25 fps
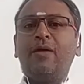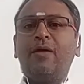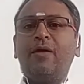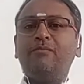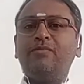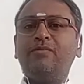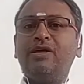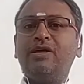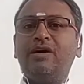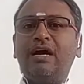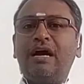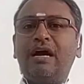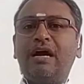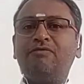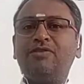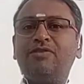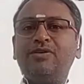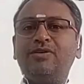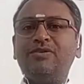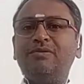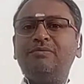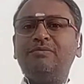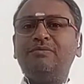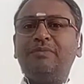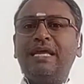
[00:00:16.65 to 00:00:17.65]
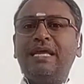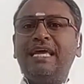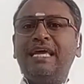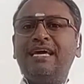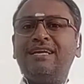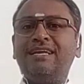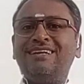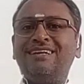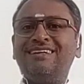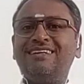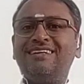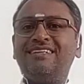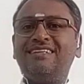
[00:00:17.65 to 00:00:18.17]
The afternoon
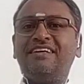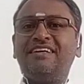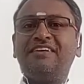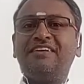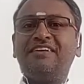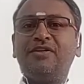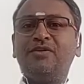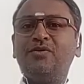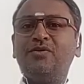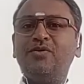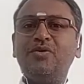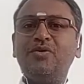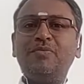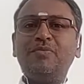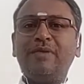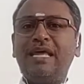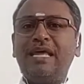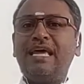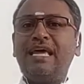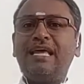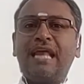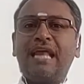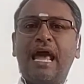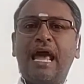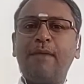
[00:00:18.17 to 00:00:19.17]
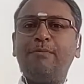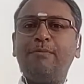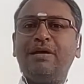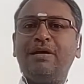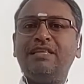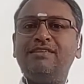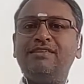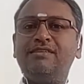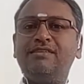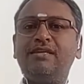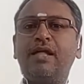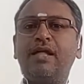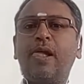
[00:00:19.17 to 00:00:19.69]
prayer, the noon prayer happens.